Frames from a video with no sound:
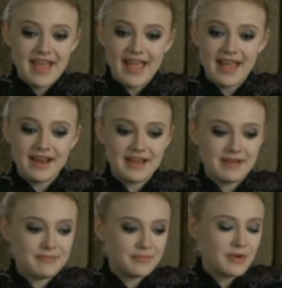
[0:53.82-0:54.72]

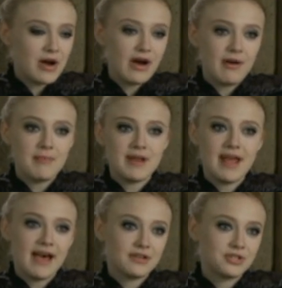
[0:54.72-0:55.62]
And Rob
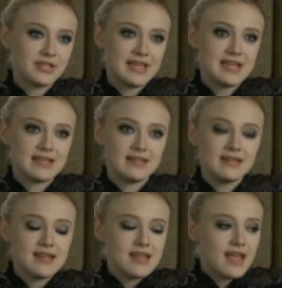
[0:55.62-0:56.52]
and Ashley
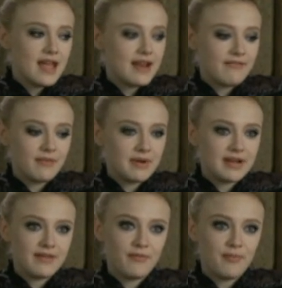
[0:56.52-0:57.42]
and
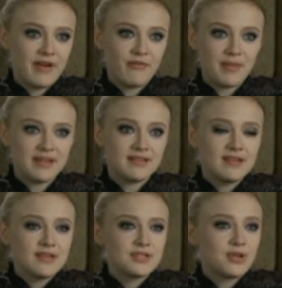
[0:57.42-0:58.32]
everyone have
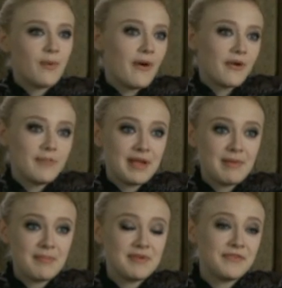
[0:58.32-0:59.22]
been so welcoming
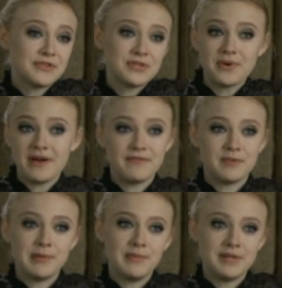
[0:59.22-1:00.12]
and made me feel so
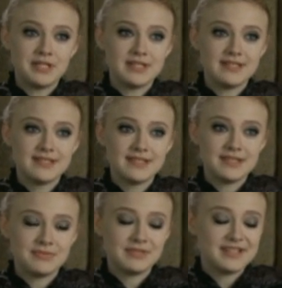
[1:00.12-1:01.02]
comfortable, which is
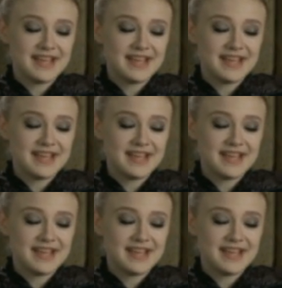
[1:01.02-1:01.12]
really